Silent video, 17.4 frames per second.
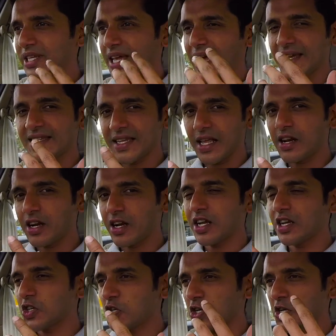
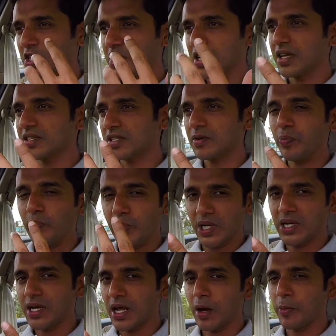acceleration doesn't
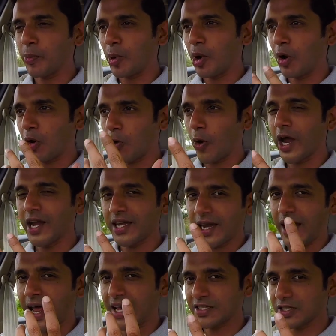build up quite
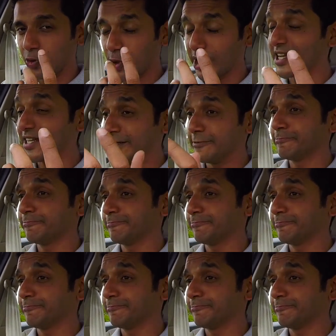as quickly.